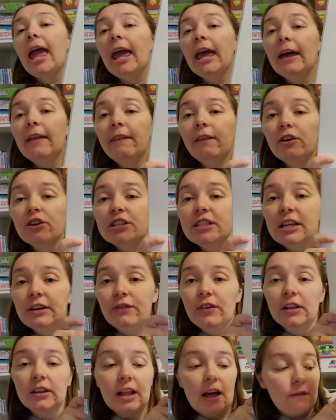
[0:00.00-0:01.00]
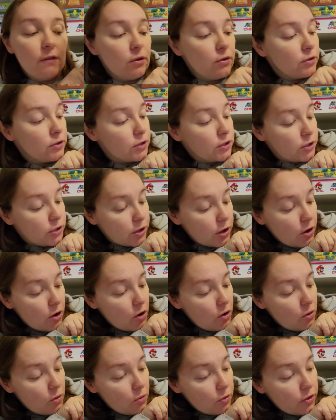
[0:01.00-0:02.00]
and there's different levels.
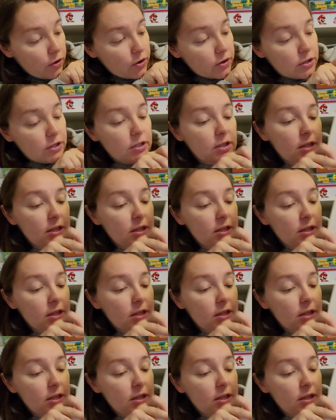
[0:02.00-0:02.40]
So this